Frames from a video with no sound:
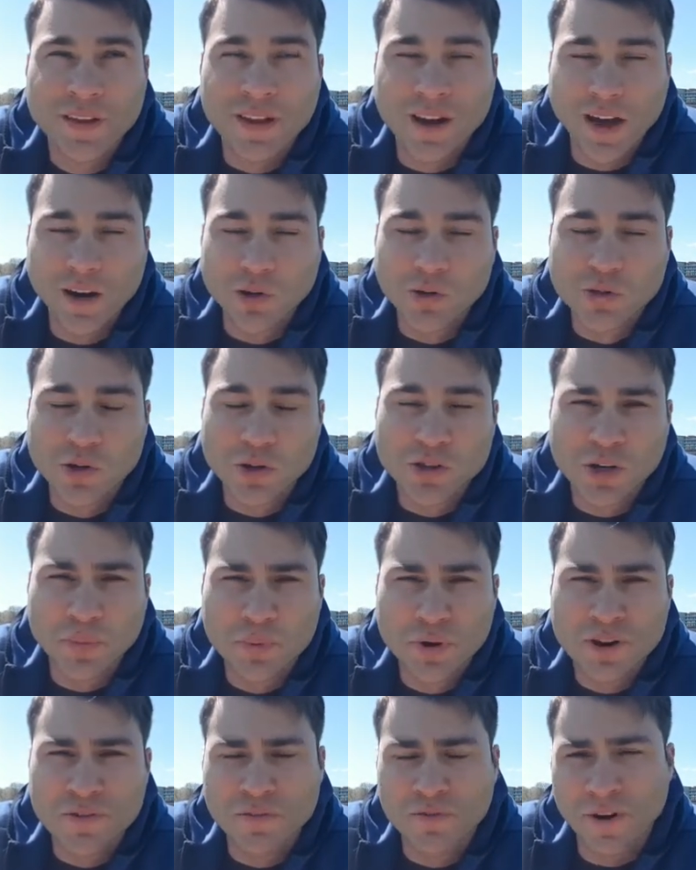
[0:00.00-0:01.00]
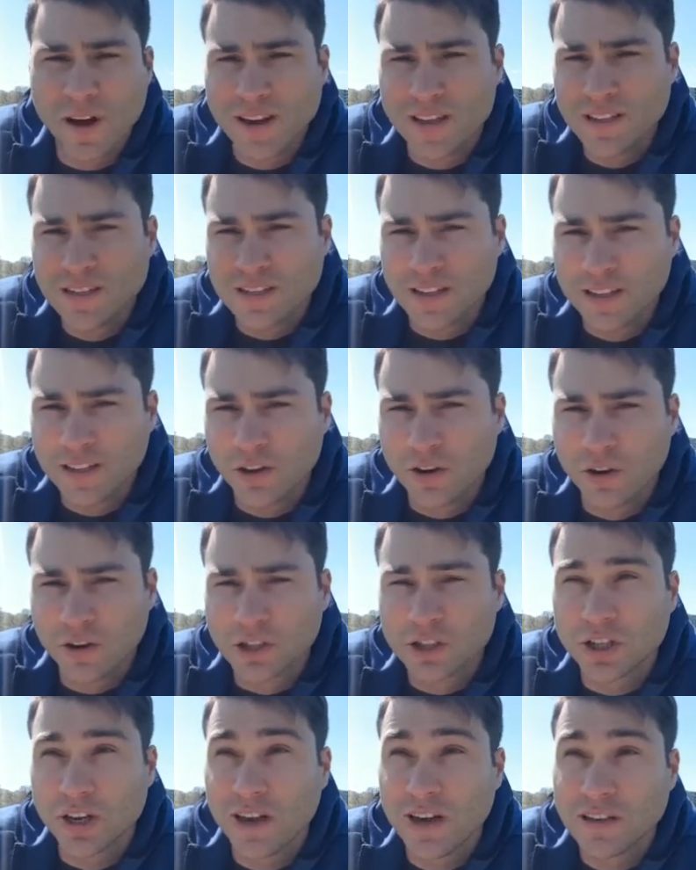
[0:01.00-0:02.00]
And it was also pretty funny seeing the
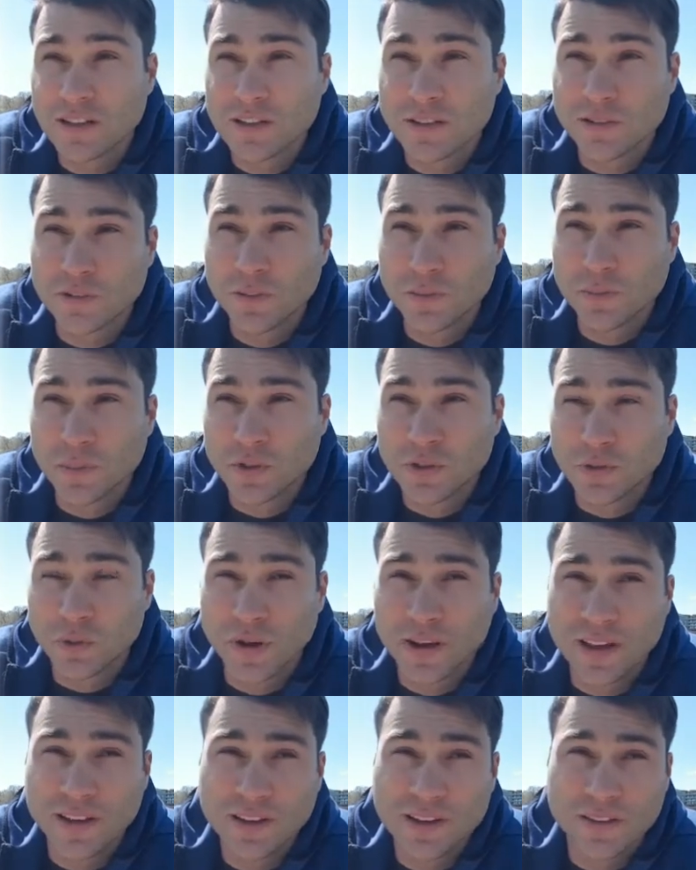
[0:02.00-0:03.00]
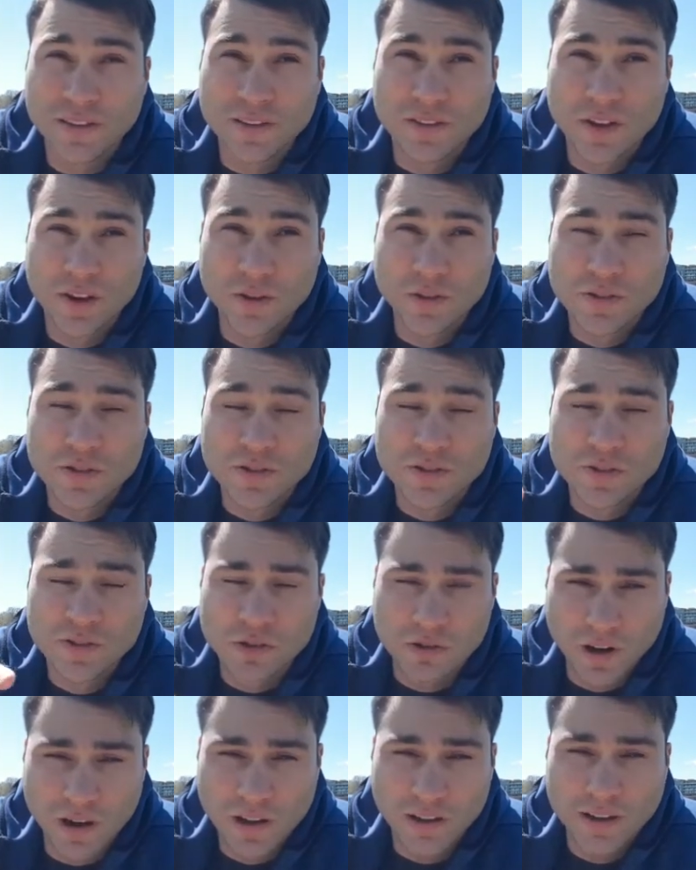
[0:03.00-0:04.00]
contrast between those
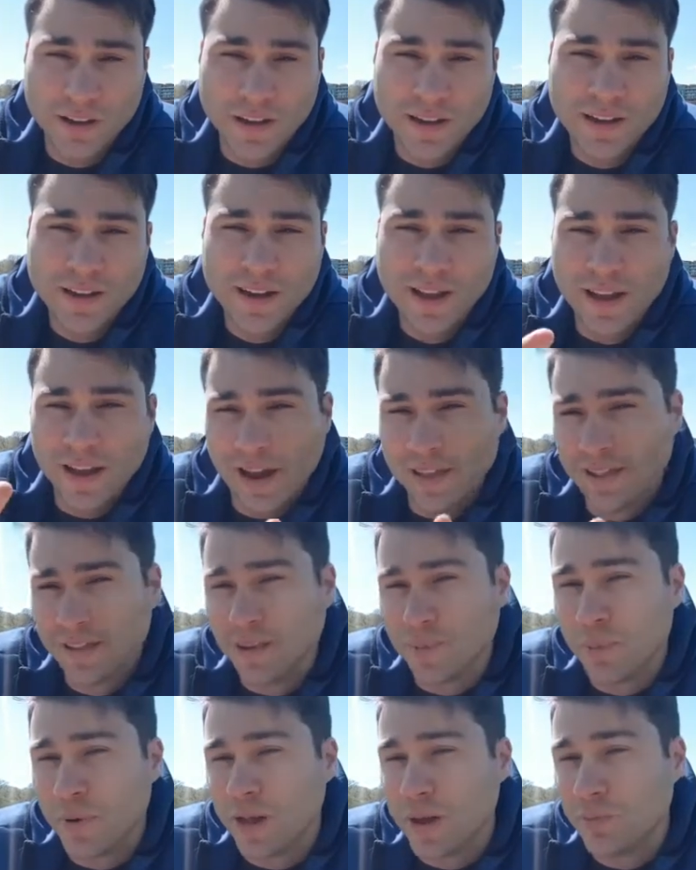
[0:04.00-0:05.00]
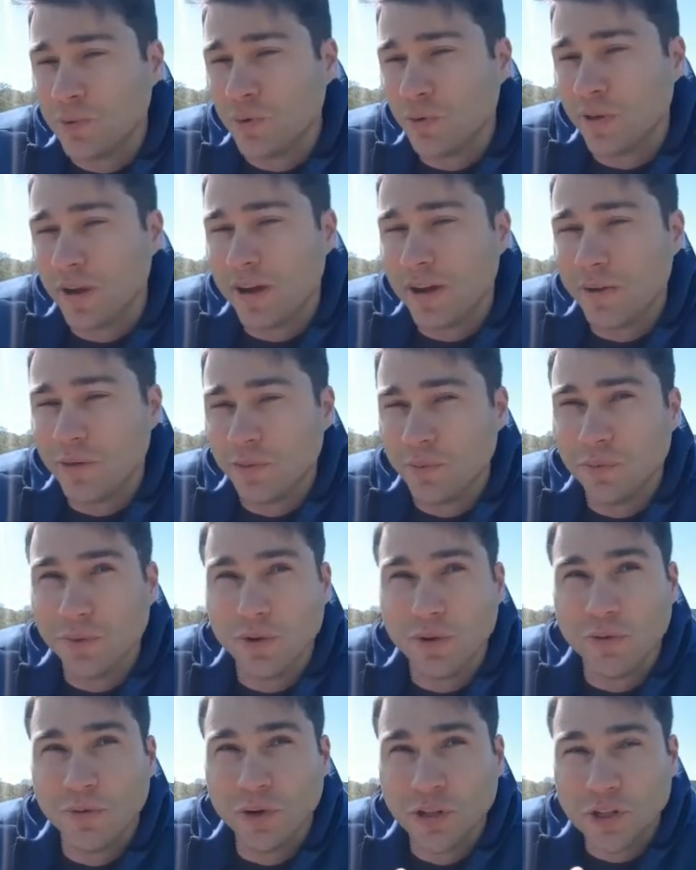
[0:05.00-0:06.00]
struggling and then the people that
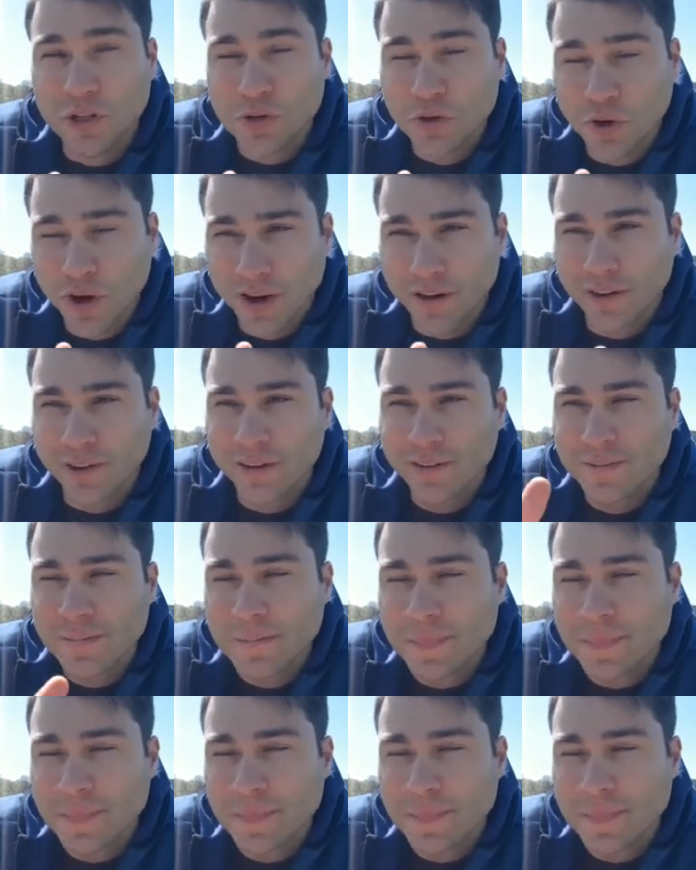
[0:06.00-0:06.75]
were really good at it,